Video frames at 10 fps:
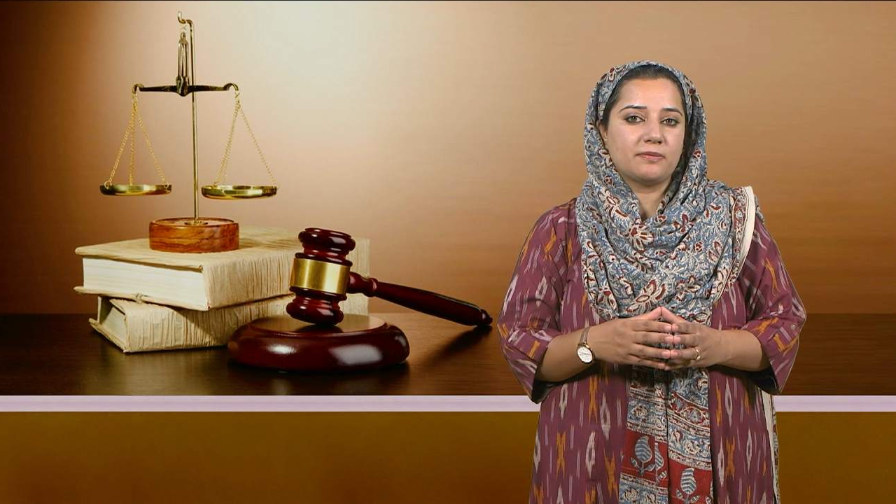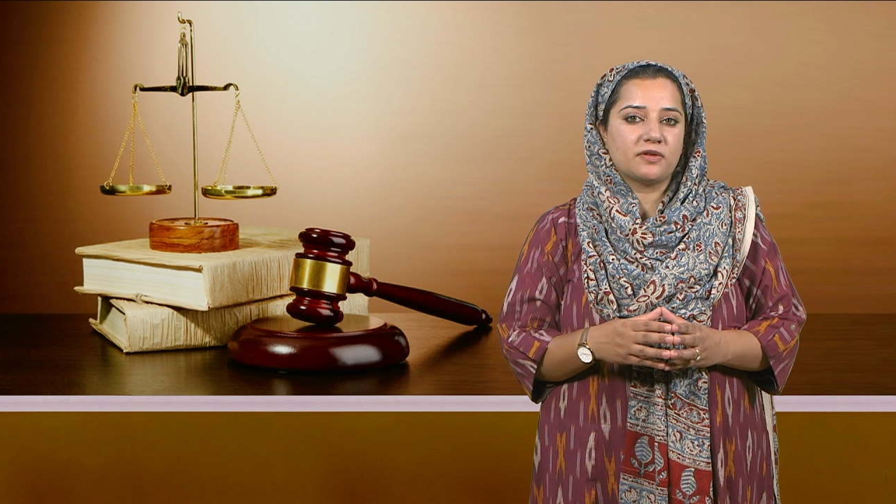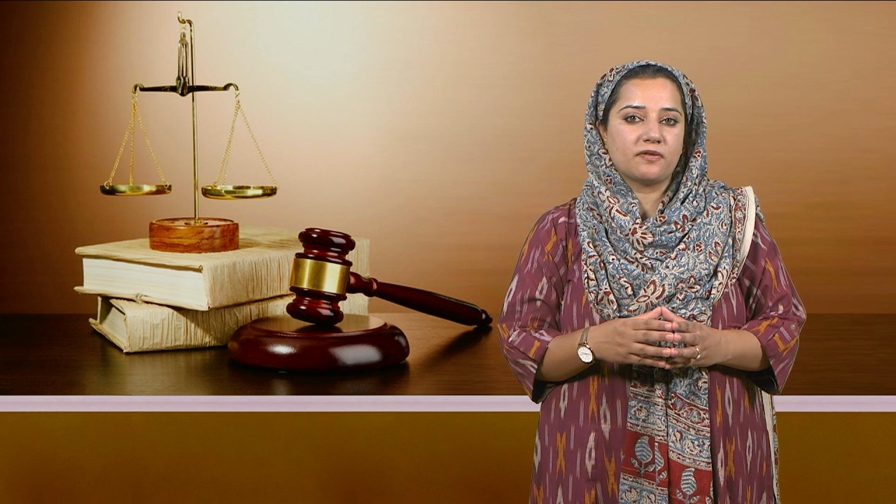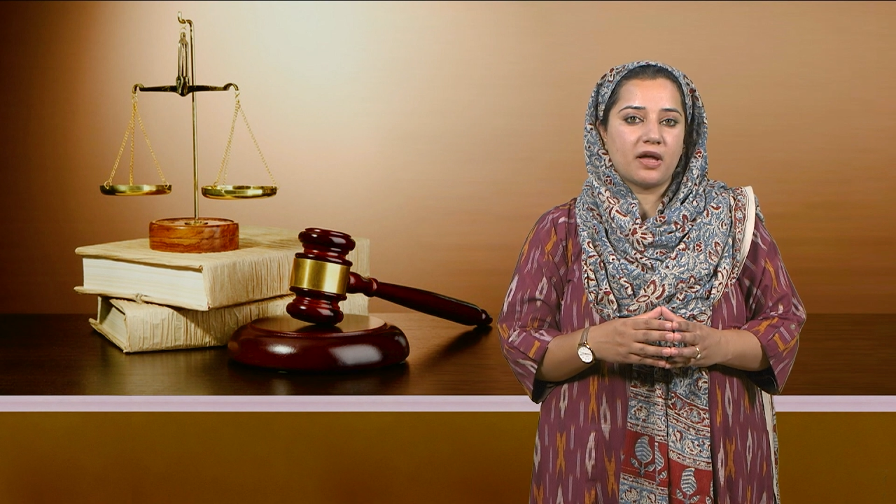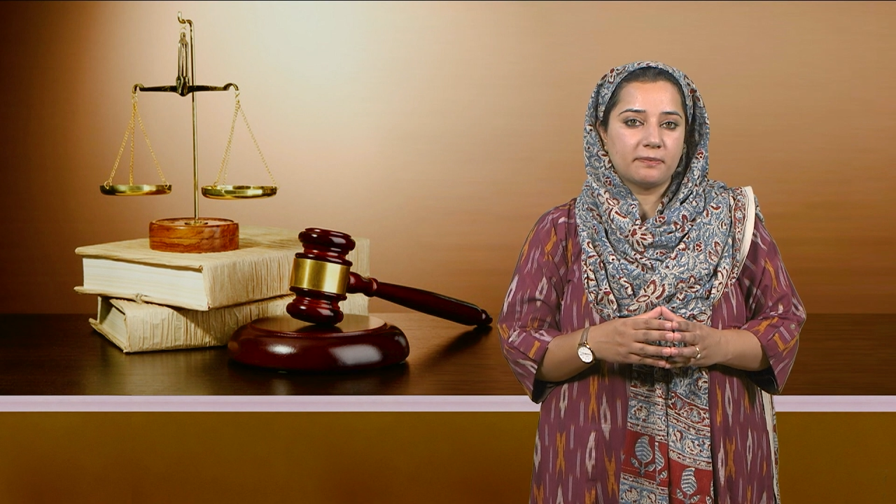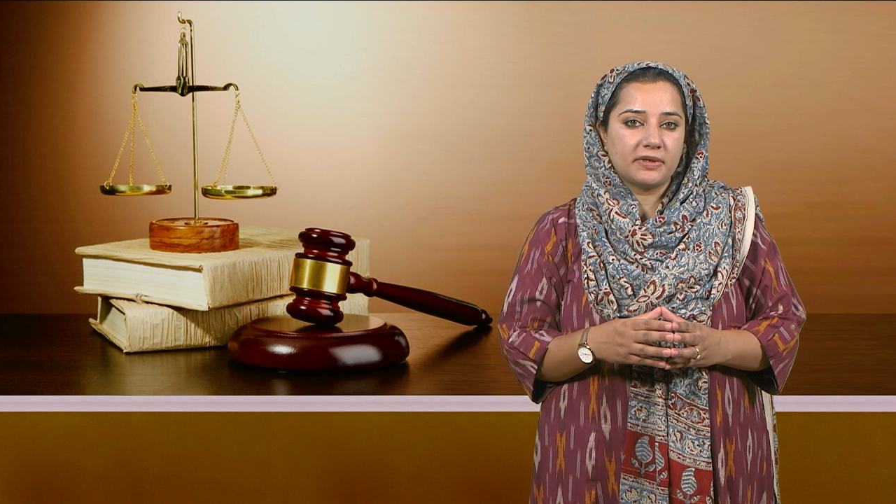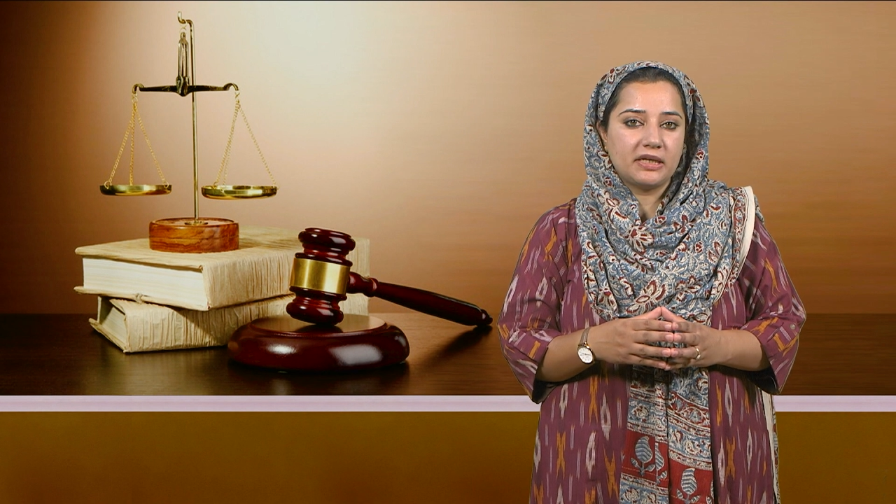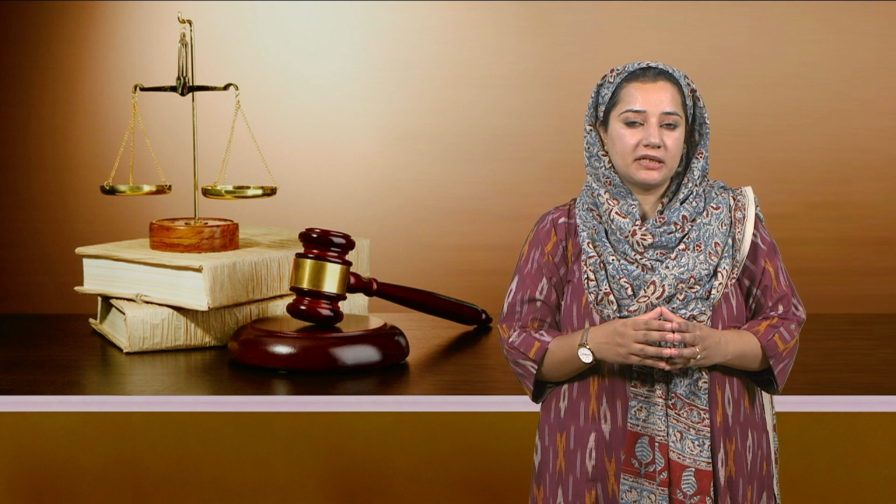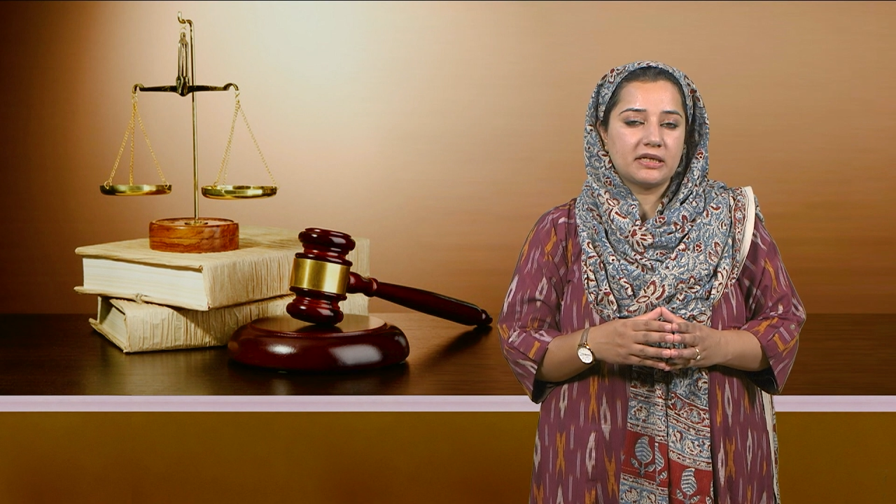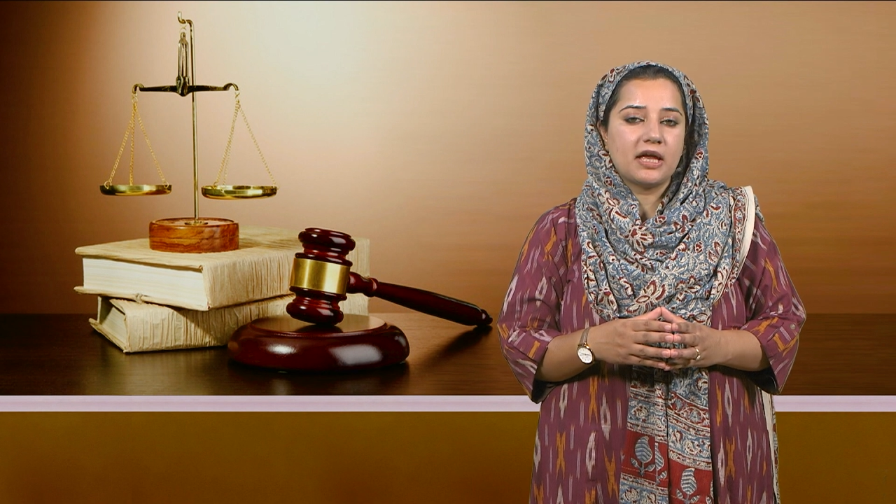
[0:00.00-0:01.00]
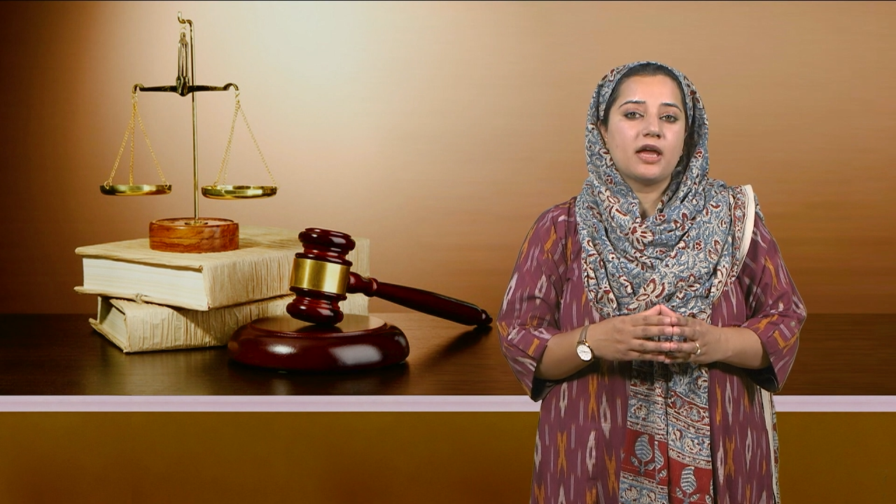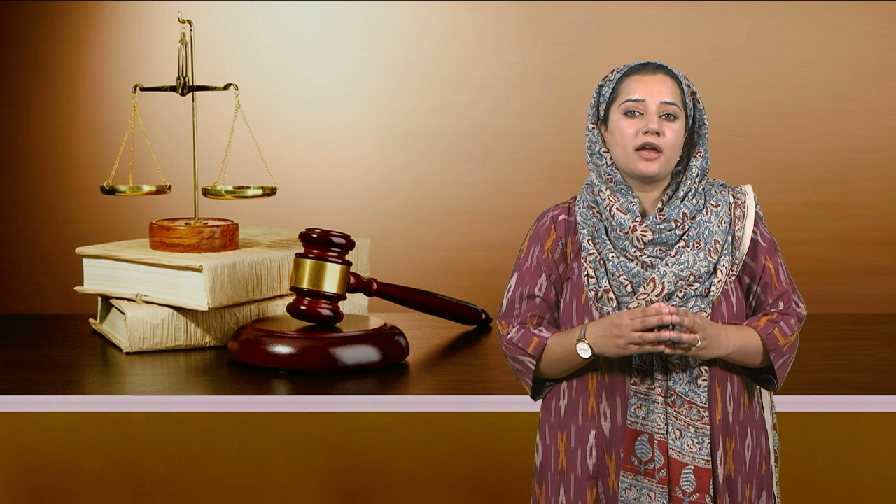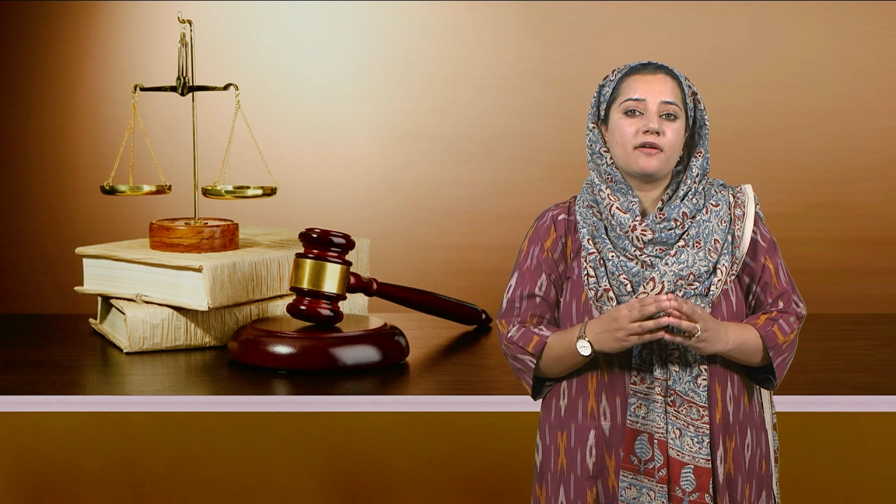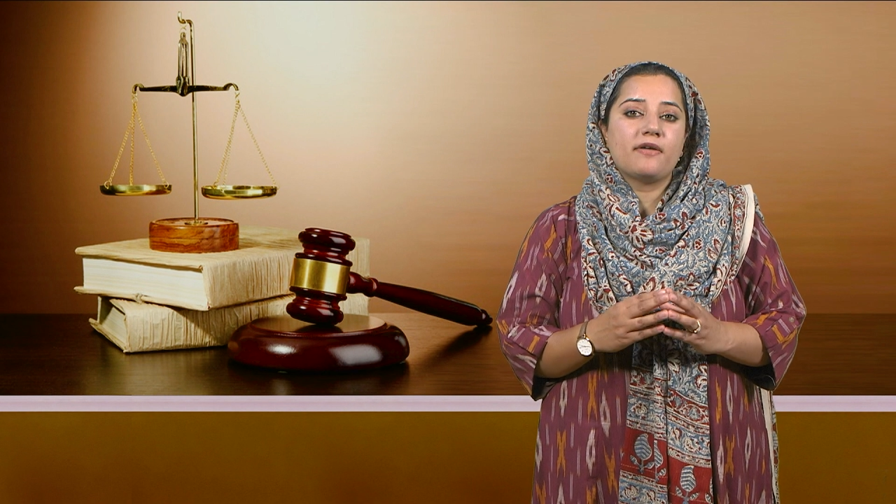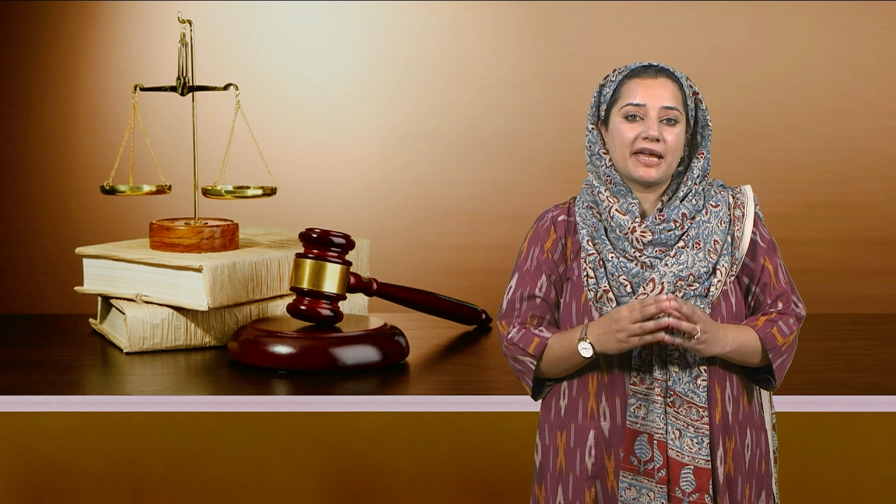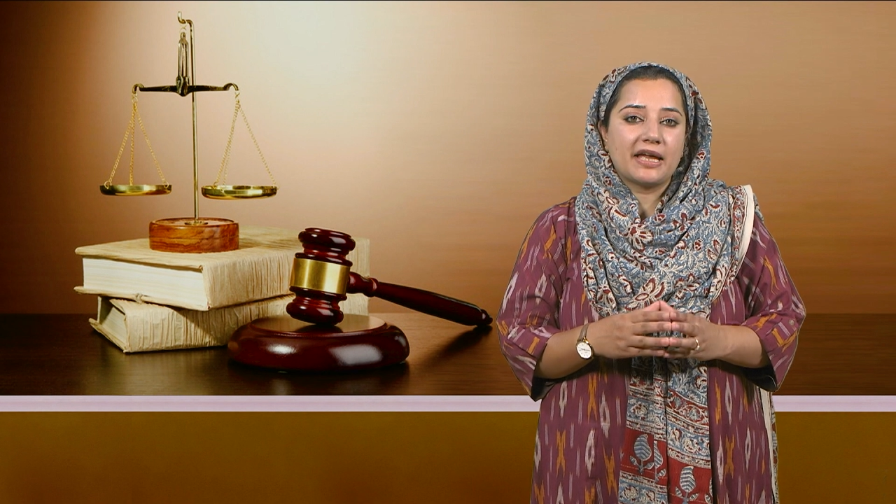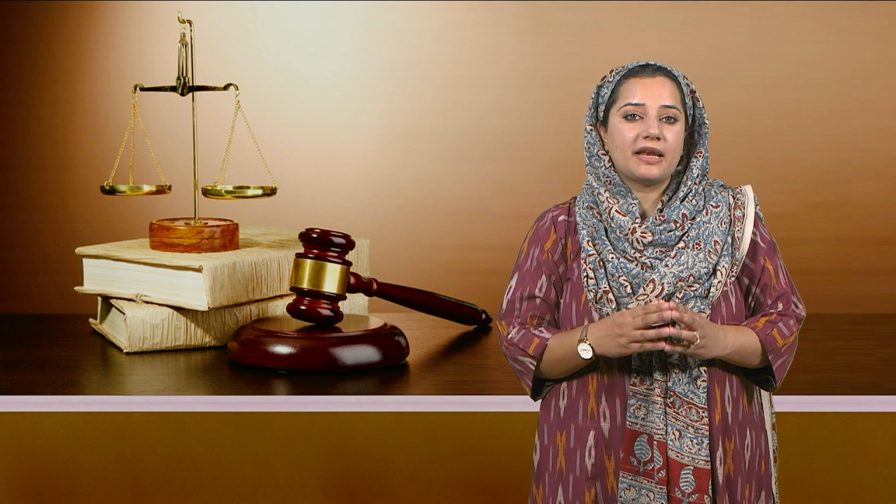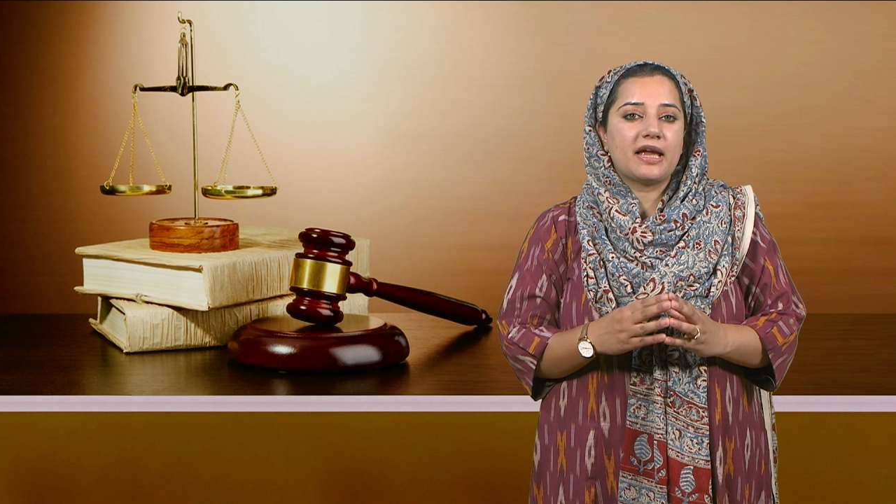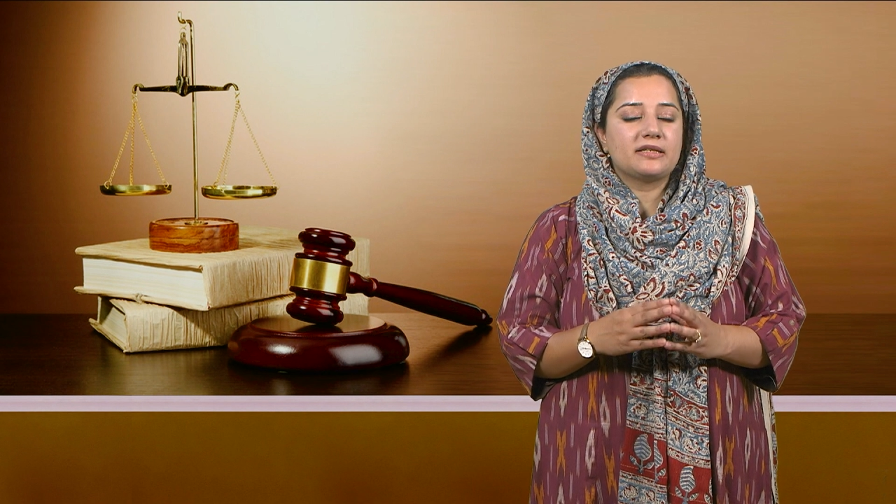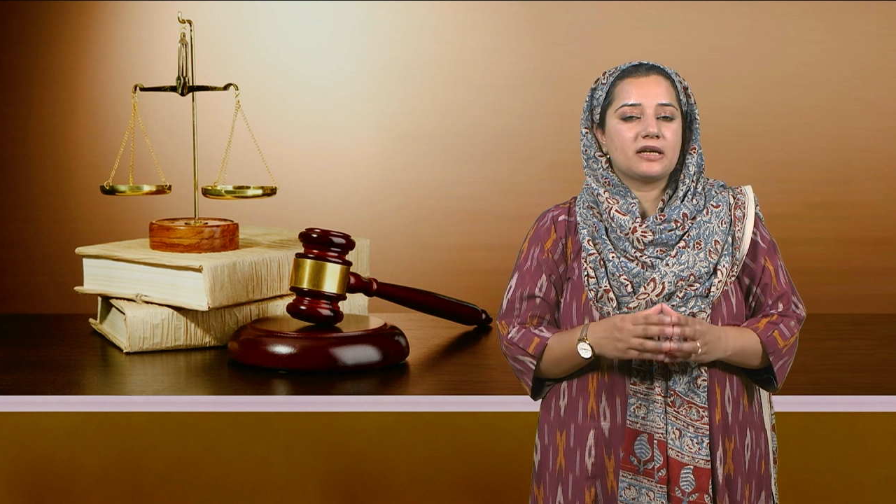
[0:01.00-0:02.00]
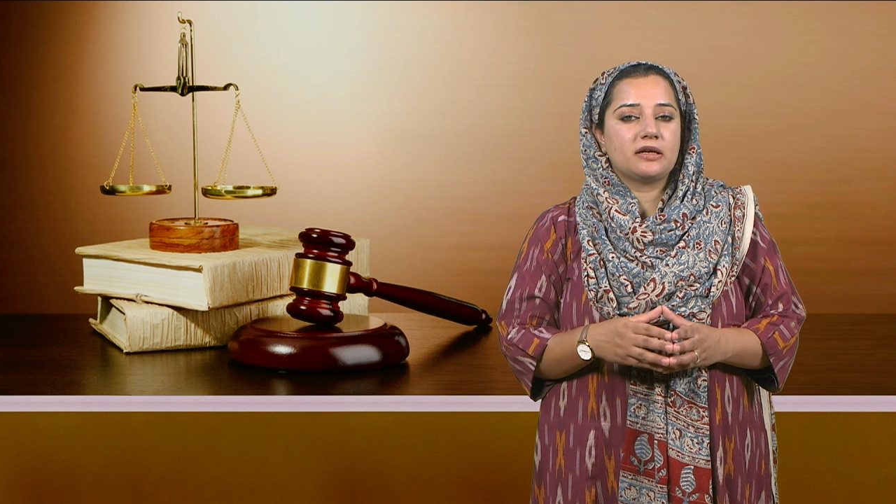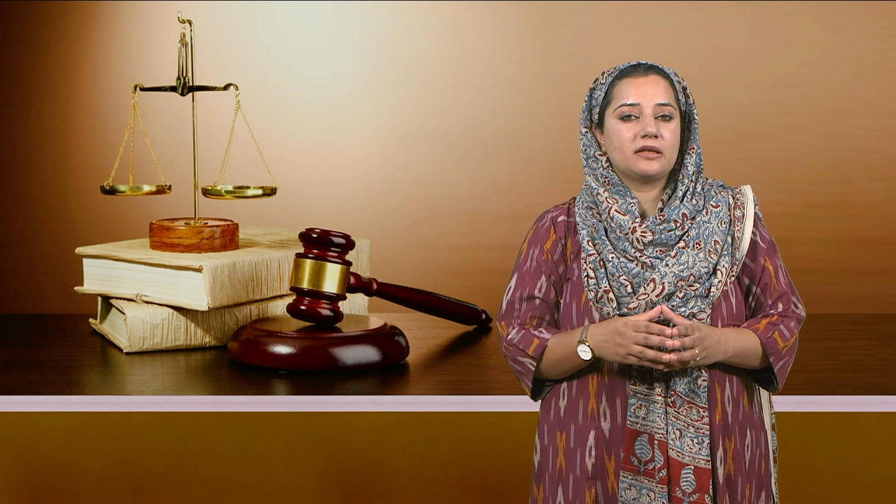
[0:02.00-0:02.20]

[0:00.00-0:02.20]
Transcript: of companies recognized under the